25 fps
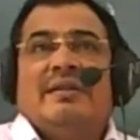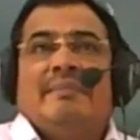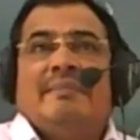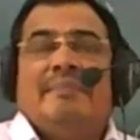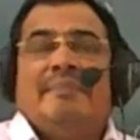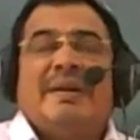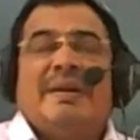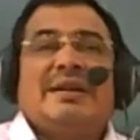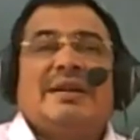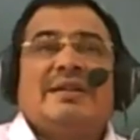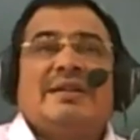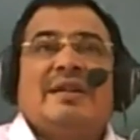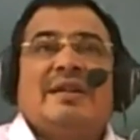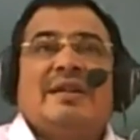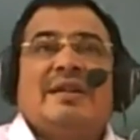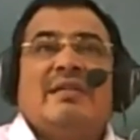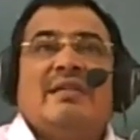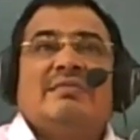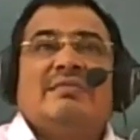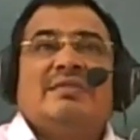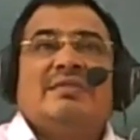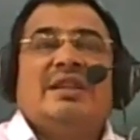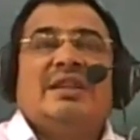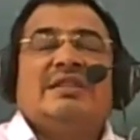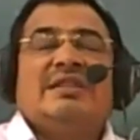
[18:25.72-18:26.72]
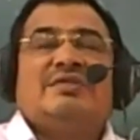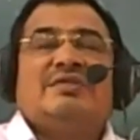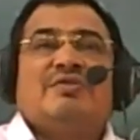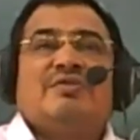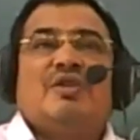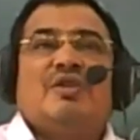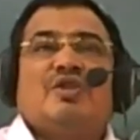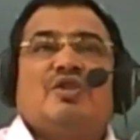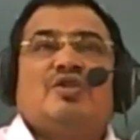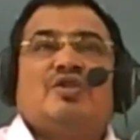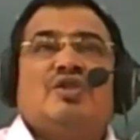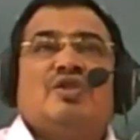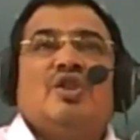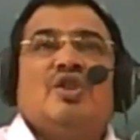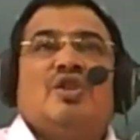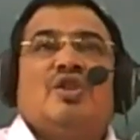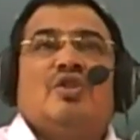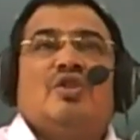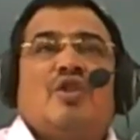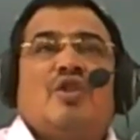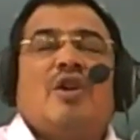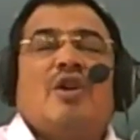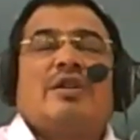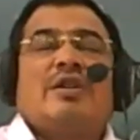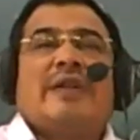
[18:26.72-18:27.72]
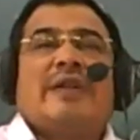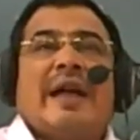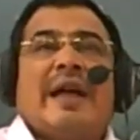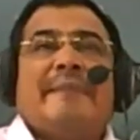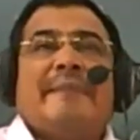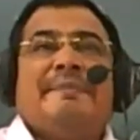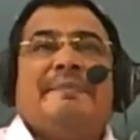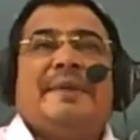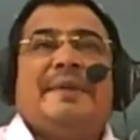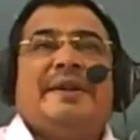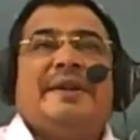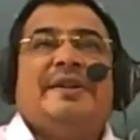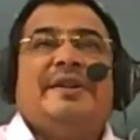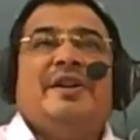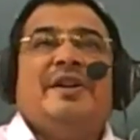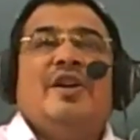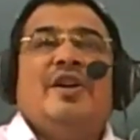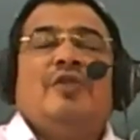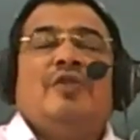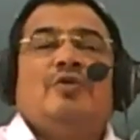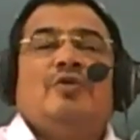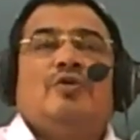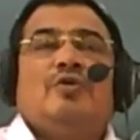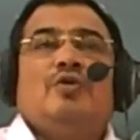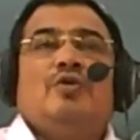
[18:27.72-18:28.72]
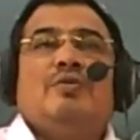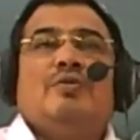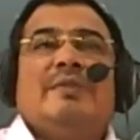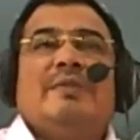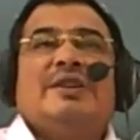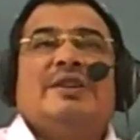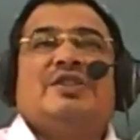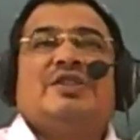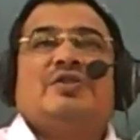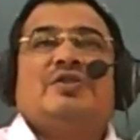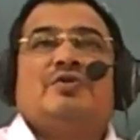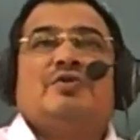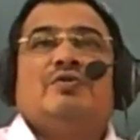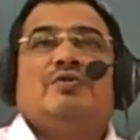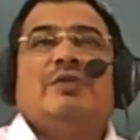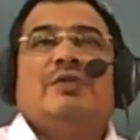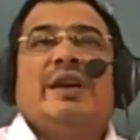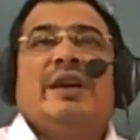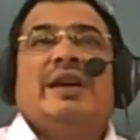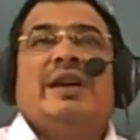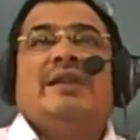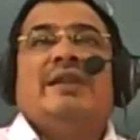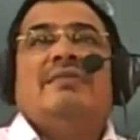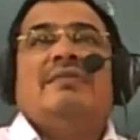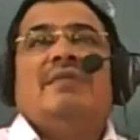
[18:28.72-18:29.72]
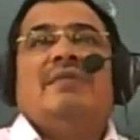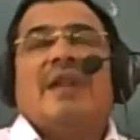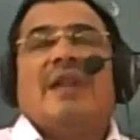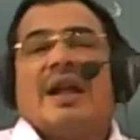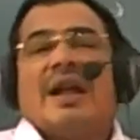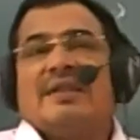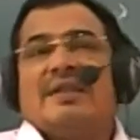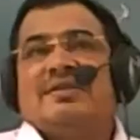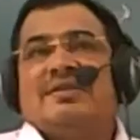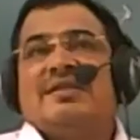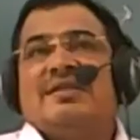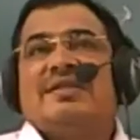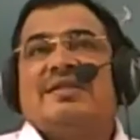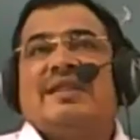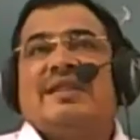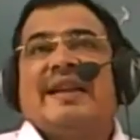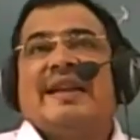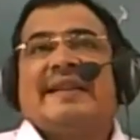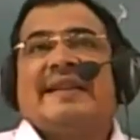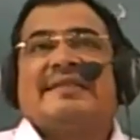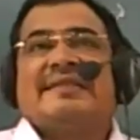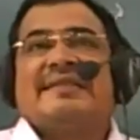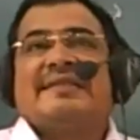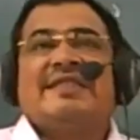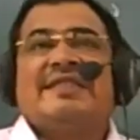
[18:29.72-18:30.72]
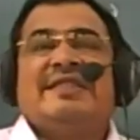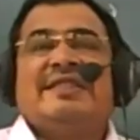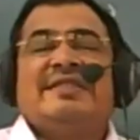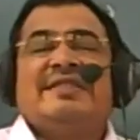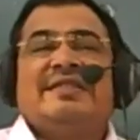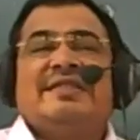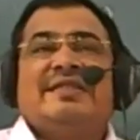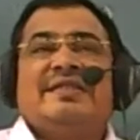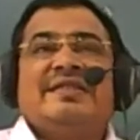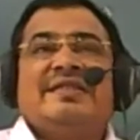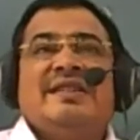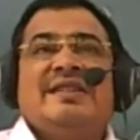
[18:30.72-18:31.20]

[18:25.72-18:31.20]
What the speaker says: But this was not happened too much to a larger extent.